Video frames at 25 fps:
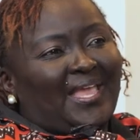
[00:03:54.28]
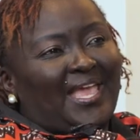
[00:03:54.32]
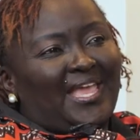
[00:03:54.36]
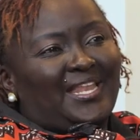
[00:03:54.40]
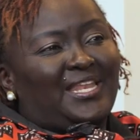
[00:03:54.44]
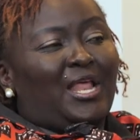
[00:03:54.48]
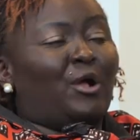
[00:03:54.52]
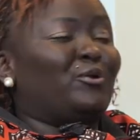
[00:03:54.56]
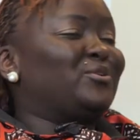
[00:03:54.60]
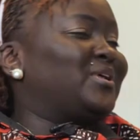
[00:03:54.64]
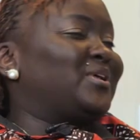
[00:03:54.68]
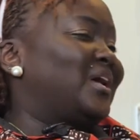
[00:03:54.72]

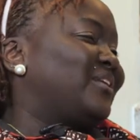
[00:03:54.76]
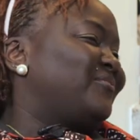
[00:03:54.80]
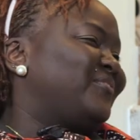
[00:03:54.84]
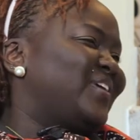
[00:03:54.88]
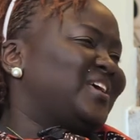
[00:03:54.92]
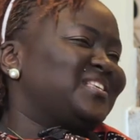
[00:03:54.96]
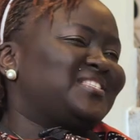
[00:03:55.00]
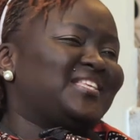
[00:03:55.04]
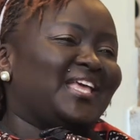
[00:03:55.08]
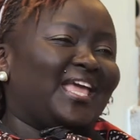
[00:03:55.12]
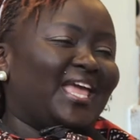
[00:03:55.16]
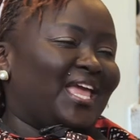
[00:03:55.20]
And I would
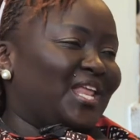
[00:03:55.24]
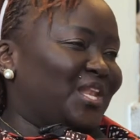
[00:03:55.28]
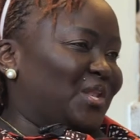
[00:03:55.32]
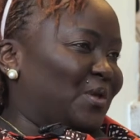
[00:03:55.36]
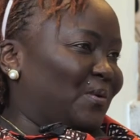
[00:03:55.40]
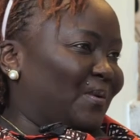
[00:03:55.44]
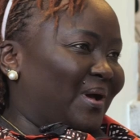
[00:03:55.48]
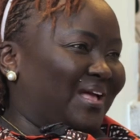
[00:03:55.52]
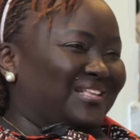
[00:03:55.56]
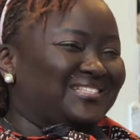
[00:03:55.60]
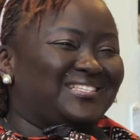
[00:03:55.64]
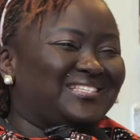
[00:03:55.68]
advise
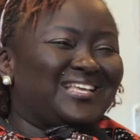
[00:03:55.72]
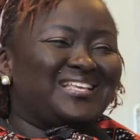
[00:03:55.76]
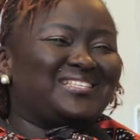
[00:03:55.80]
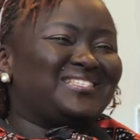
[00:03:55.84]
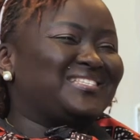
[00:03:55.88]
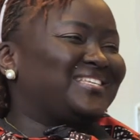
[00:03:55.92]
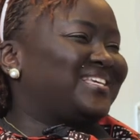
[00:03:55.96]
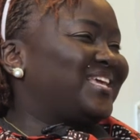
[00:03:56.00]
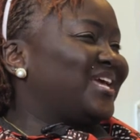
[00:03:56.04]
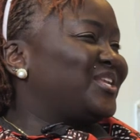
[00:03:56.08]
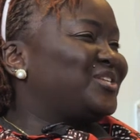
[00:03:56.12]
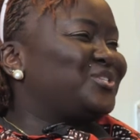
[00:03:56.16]
anyone, just
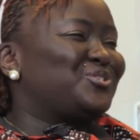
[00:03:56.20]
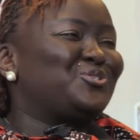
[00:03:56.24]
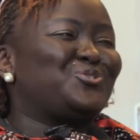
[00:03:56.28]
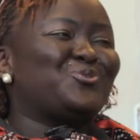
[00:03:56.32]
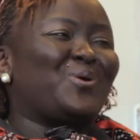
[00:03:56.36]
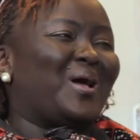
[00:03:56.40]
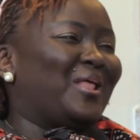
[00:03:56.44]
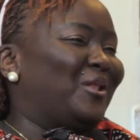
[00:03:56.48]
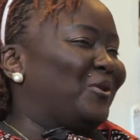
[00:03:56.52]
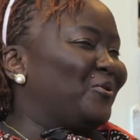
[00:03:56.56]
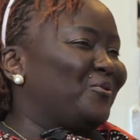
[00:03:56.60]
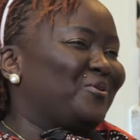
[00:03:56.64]

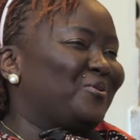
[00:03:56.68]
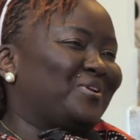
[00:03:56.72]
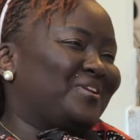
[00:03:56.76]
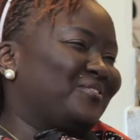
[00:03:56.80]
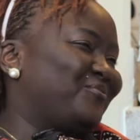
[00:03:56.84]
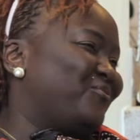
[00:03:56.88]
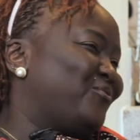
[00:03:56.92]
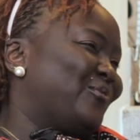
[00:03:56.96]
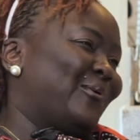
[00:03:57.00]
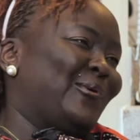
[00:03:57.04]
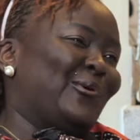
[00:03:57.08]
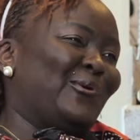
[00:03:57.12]
do a lorry
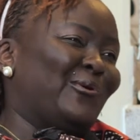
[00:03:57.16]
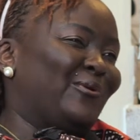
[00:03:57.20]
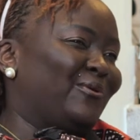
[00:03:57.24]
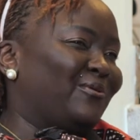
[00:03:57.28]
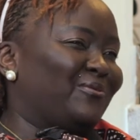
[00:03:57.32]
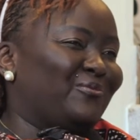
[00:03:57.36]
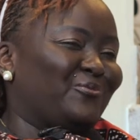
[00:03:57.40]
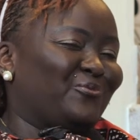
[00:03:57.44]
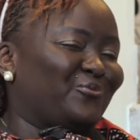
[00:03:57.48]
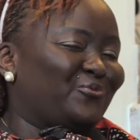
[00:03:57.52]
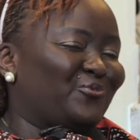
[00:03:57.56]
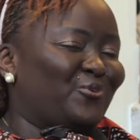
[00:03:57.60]

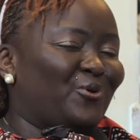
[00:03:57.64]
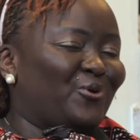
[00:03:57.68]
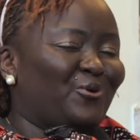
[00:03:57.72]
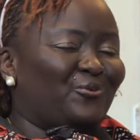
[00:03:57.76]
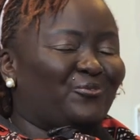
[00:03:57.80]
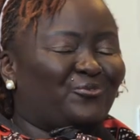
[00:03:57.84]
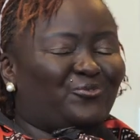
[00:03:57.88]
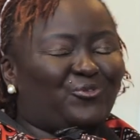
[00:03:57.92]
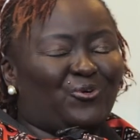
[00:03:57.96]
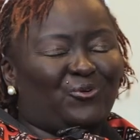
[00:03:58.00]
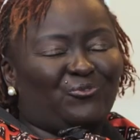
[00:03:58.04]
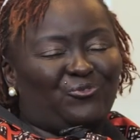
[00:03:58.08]

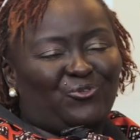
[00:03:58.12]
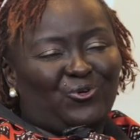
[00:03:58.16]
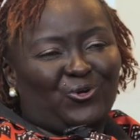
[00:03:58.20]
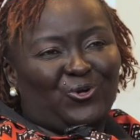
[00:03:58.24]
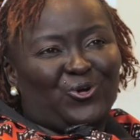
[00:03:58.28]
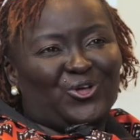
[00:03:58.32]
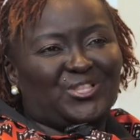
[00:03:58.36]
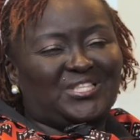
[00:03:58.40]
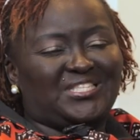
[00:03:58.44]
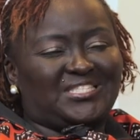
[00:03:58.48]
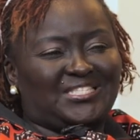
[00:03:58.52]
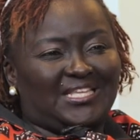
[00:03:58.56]
for
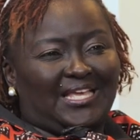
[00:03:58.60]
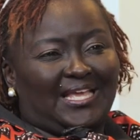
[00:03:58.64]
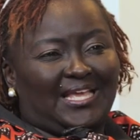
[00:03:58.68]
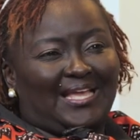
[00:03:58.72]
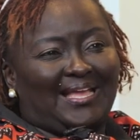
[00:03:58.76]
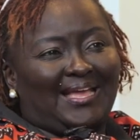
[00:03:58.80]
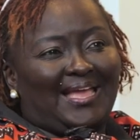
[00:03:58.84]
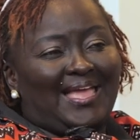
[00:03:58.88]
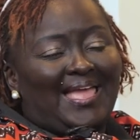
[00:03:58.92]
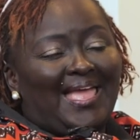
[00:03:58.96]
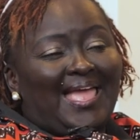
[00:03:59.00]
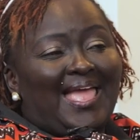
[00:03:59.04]
God's
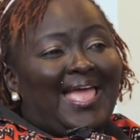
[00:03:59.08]
sake.